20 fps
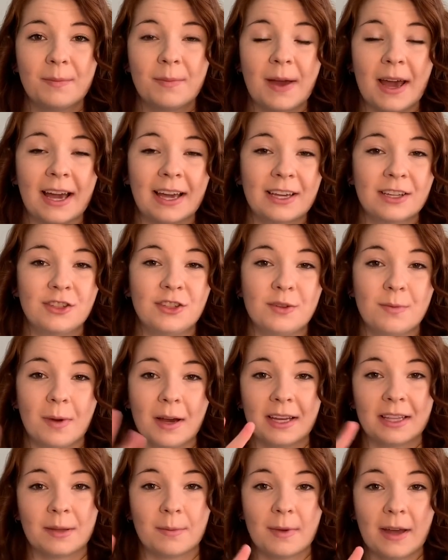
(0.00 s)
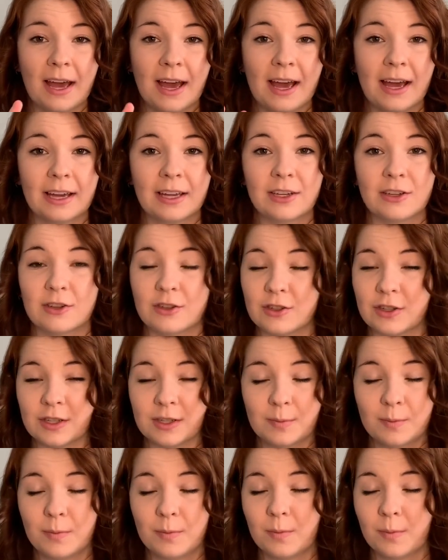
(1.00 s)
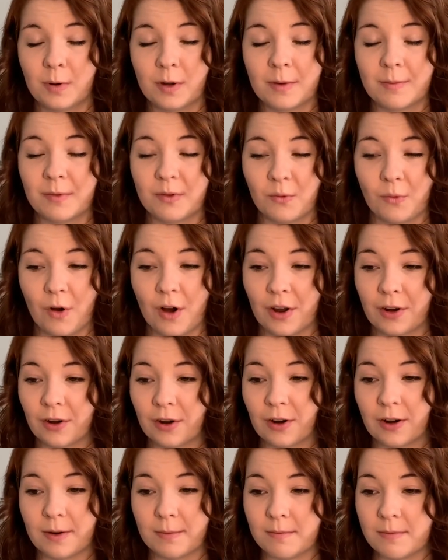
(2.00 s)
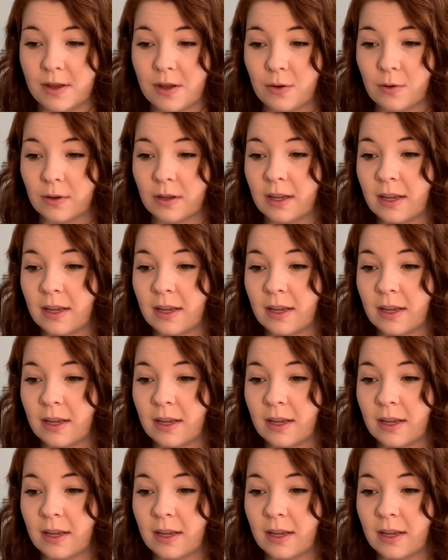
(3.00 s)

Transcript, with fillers: packets you buy in the bag and you just put them in water and milk.